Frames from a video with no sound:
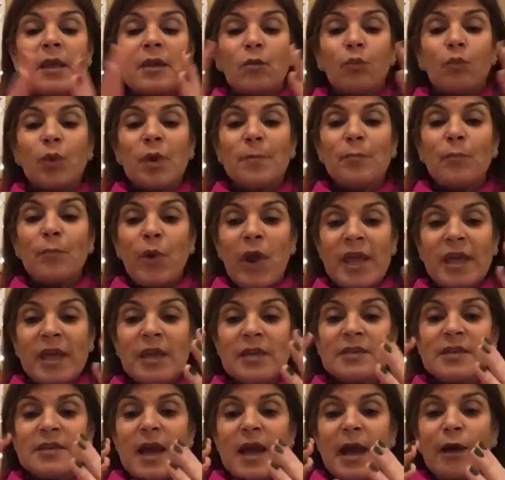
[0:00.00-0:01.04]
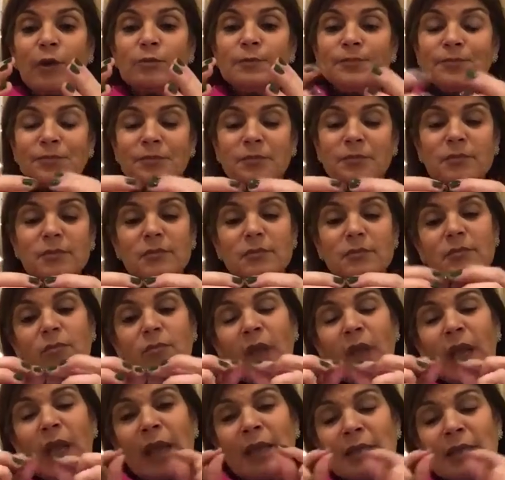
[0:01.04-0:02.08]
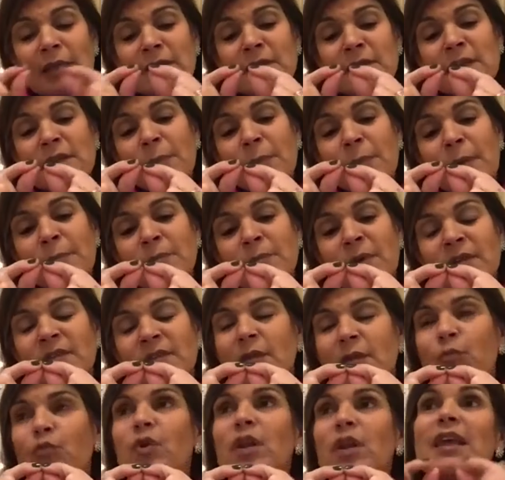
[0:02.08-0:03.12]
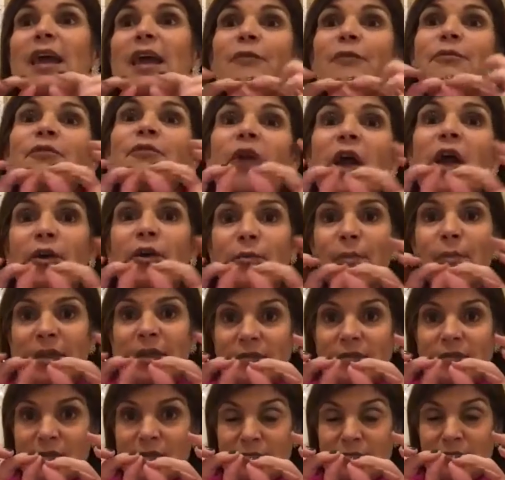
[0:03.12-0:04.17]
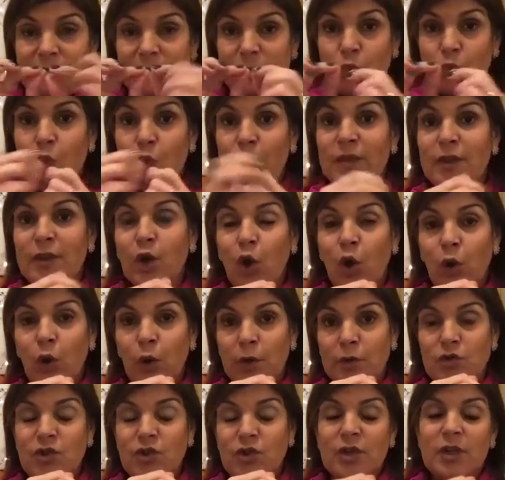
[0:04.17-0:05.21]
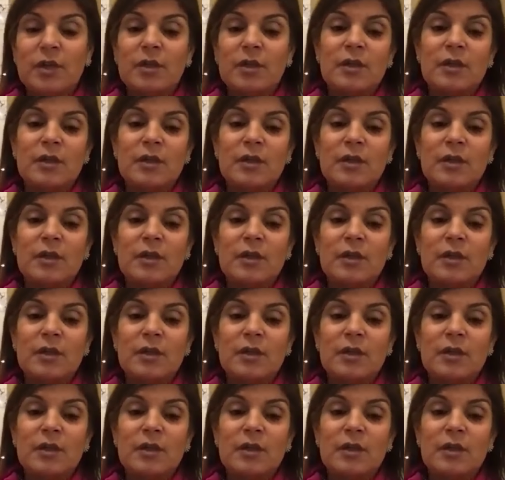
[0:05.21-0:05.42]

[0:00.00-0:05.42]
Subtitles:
we break it down, and these peptides are really a fragment of what the collagen